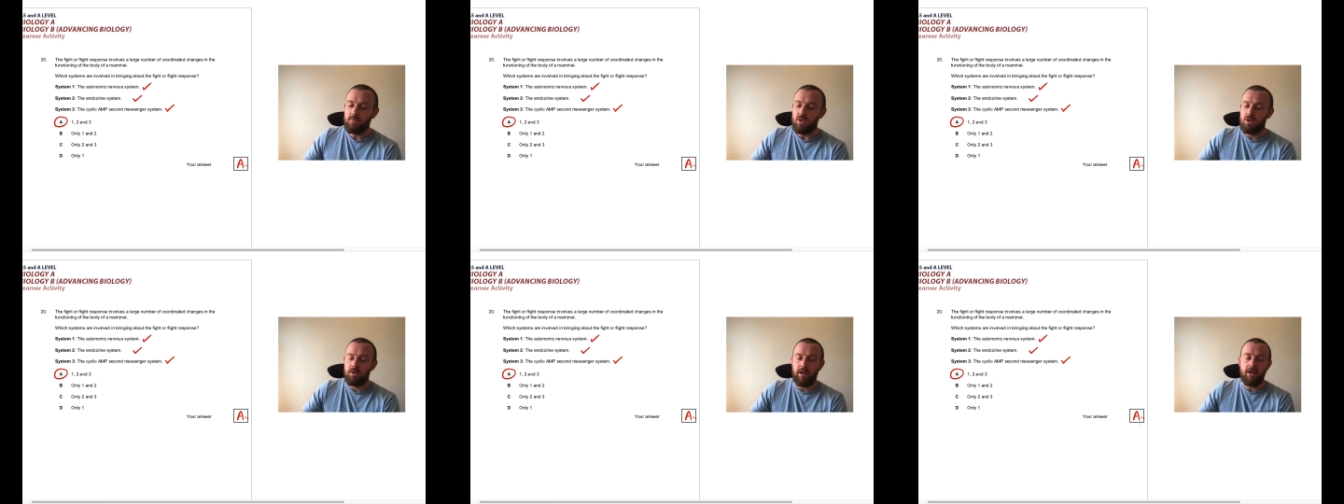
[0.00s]

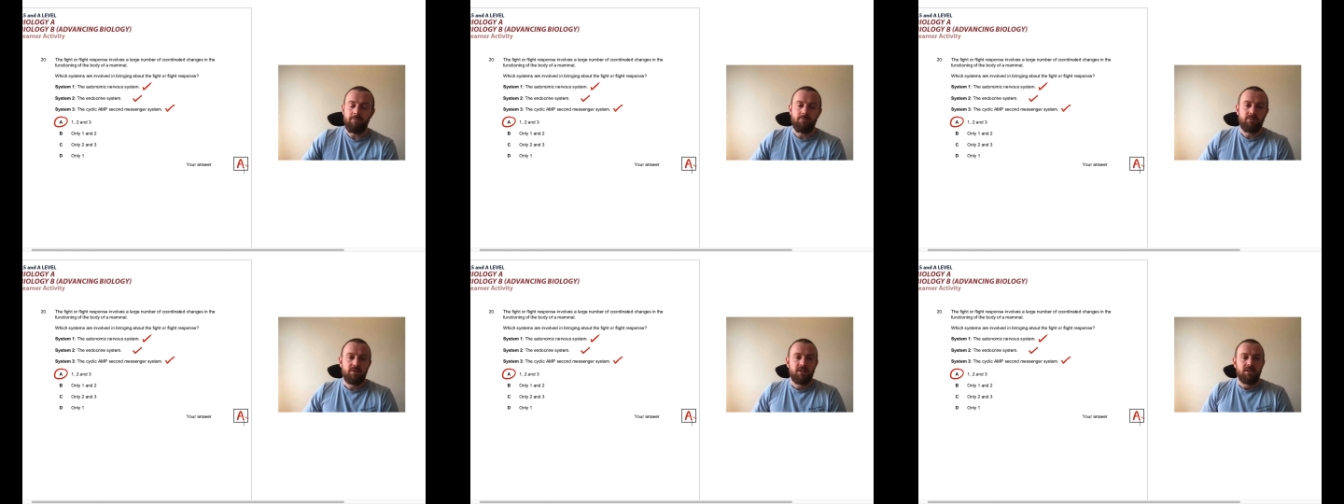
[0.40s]
Okay,
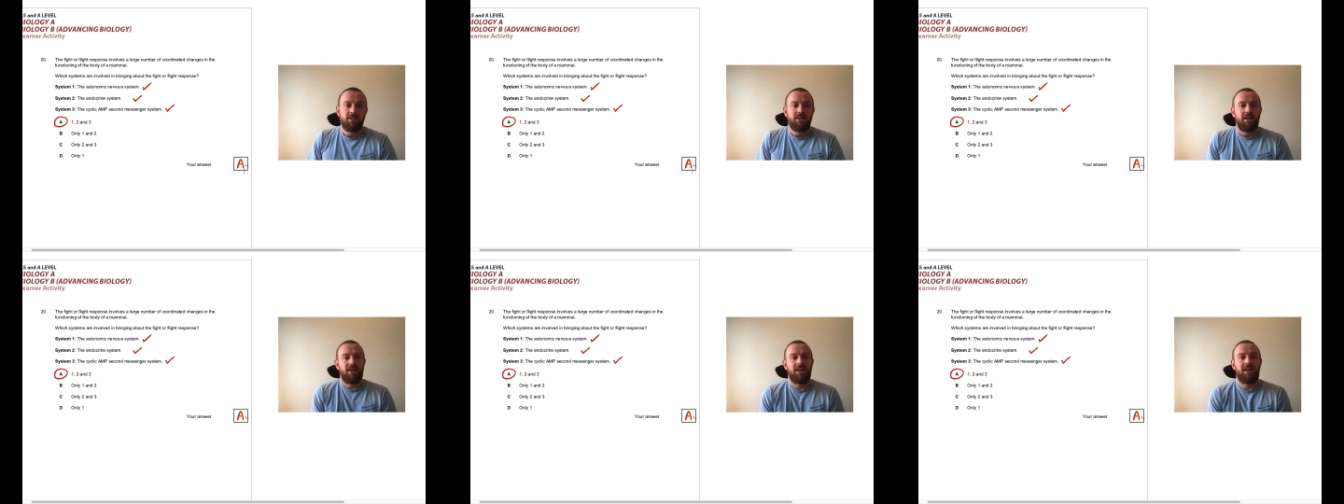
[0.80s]

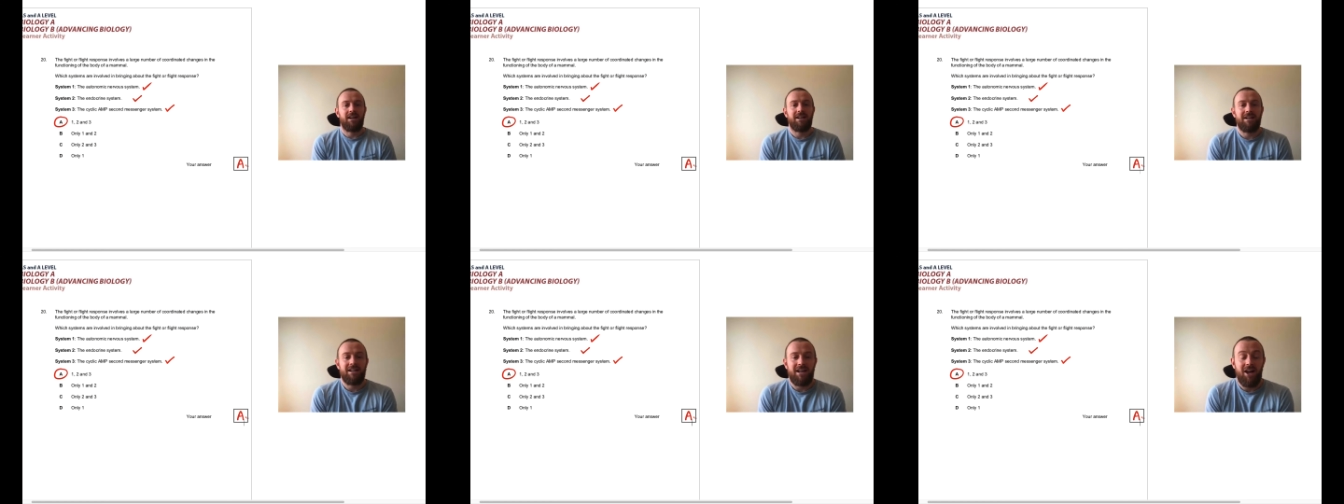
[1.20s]

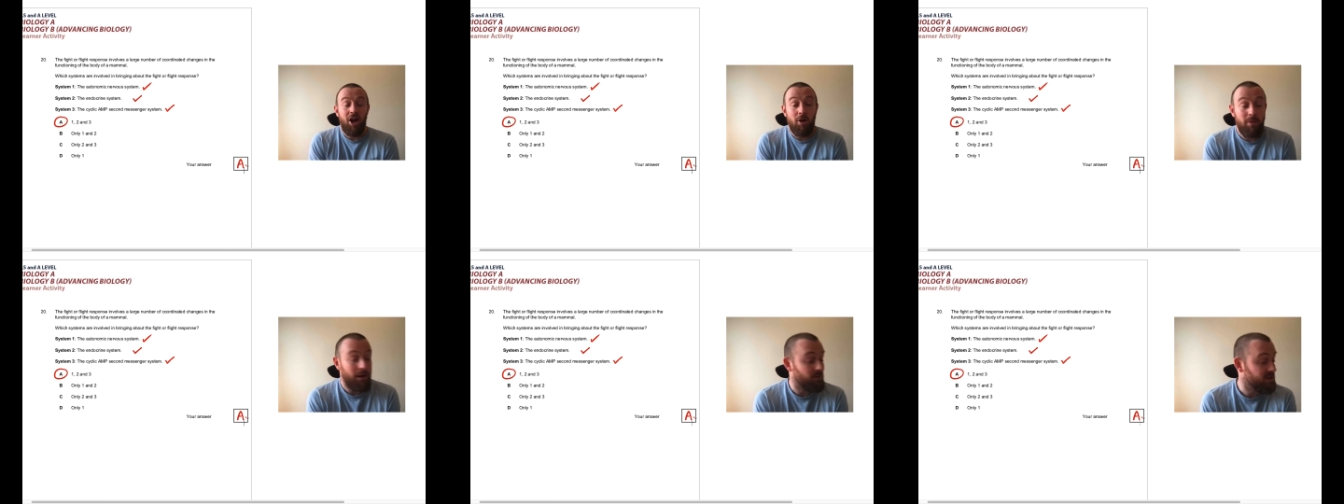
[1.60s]
I
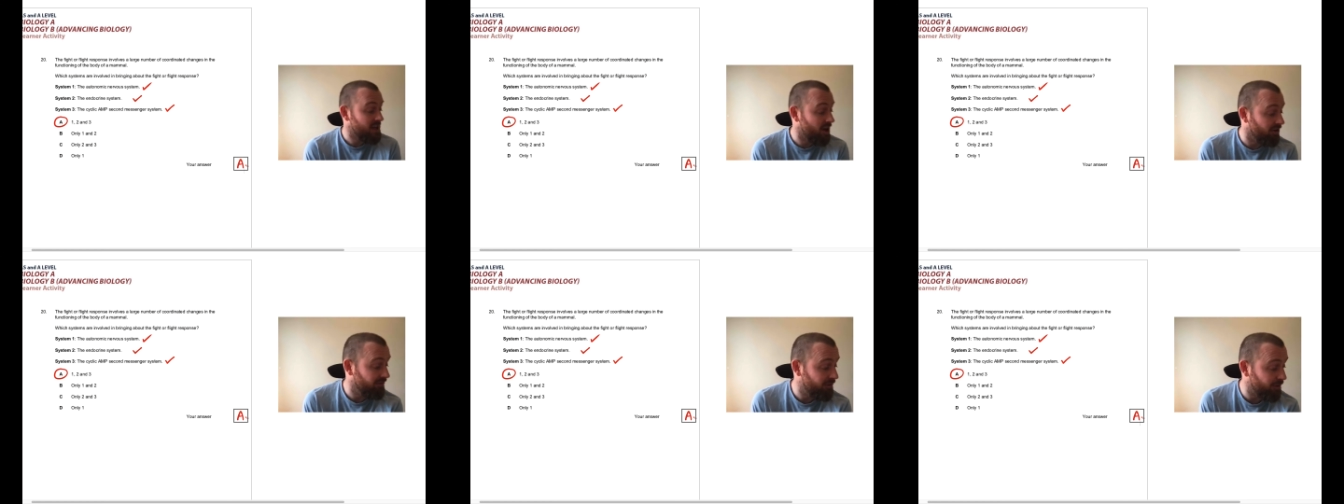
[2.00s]
hope that was
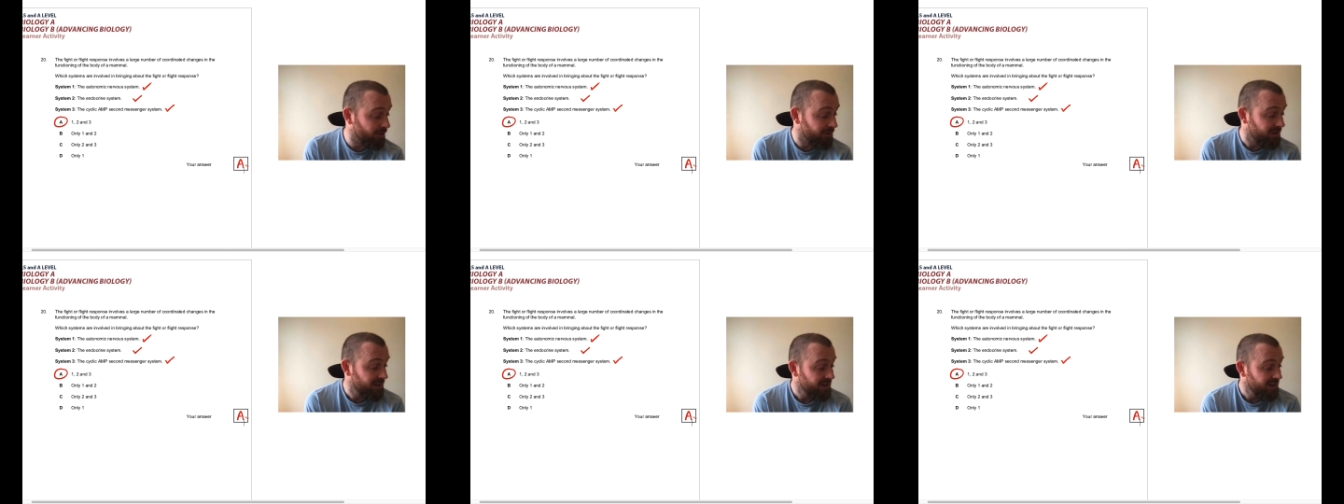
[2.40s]
helpful,